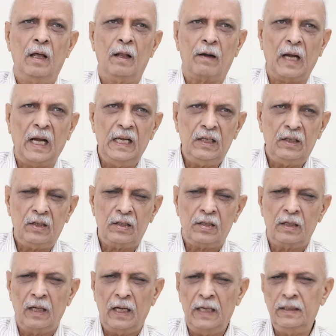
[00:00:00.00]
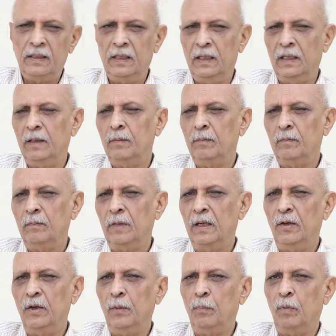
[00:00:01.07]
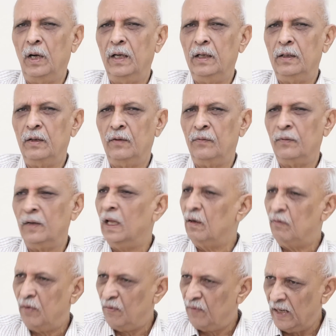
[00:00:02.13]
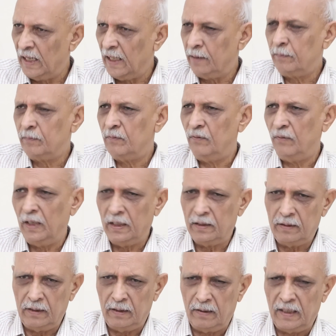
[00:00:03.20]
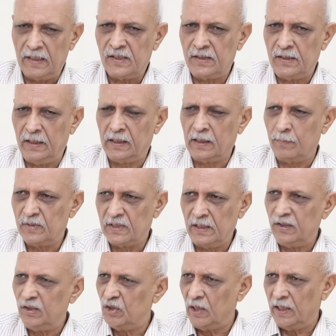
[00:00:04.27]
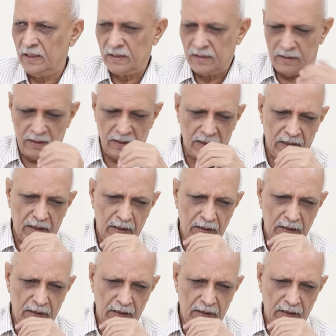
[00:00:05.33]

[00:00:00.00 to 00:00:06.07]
right at the entry point of Gulf of Aden, where the Red Sea comes and joins the